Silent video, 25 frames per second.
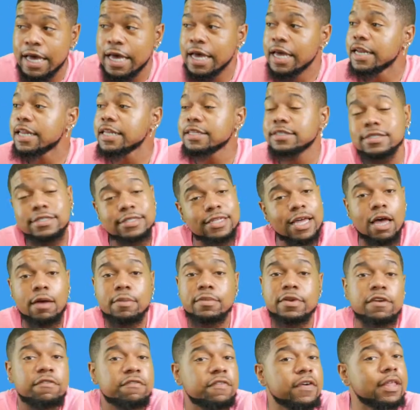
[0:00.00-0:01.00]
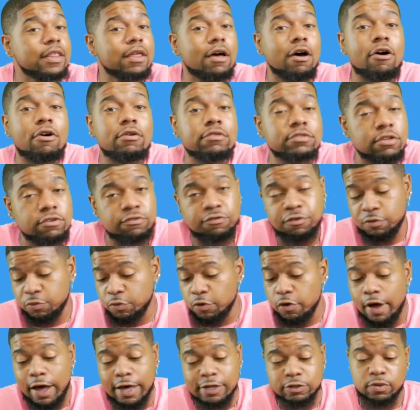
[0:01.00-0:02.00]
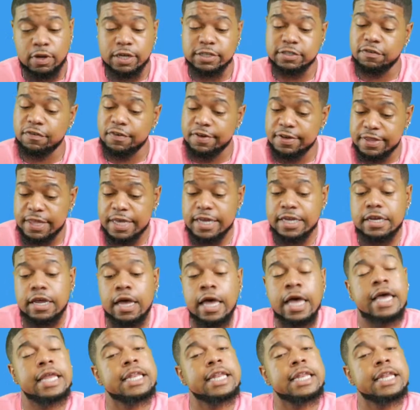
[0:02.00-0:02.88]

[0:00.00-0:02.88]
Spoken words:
This is Simon and Falynn, also from Real Housewives of Atlanta.